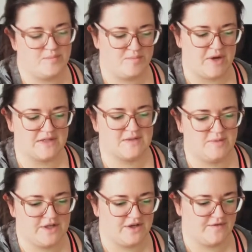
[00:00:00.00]

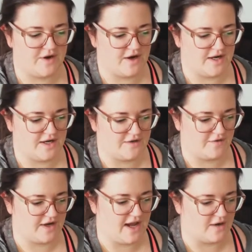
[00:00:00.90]
possibly could have gone in a
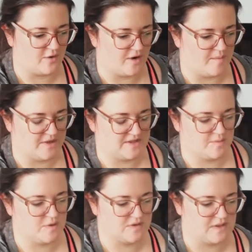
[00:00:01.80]
different category, but it's
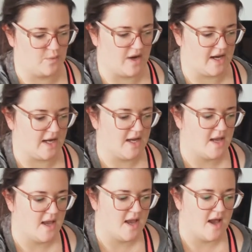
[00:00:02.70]
mostly white,
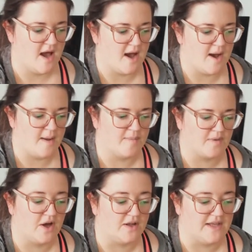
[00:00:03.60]
um,
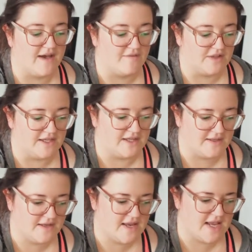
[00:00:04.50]
called
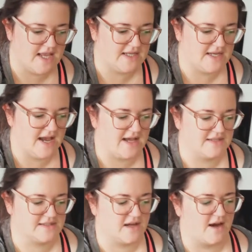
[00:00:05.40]
Evelyn. It
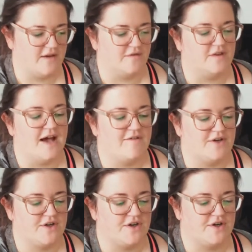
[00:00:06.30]
has kind of
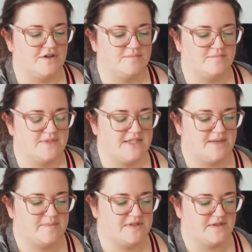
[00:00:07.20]
lavender
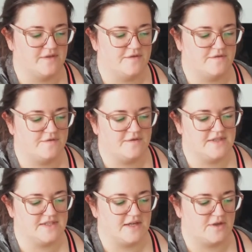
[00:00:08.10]
tips of the
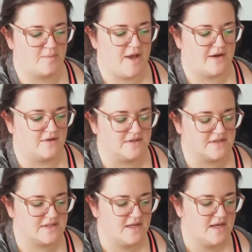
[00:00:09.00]
center petals